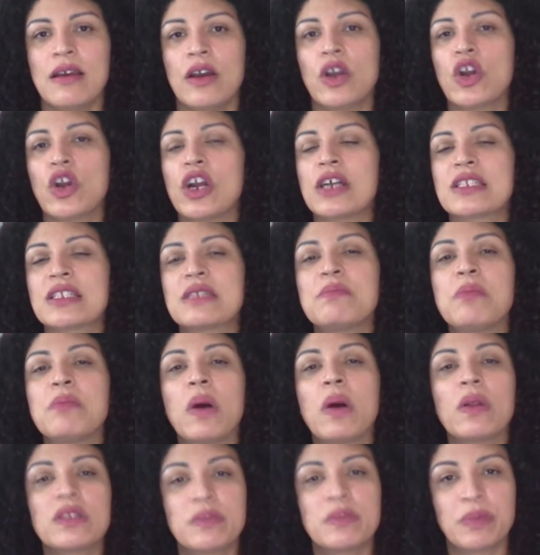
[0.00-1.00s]
across
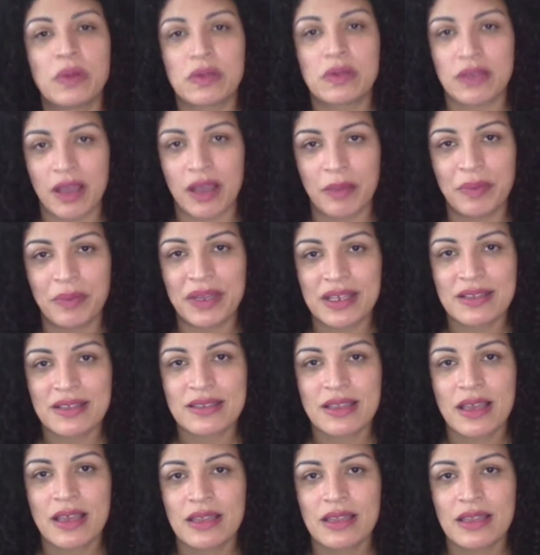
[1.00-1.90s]
multiple topics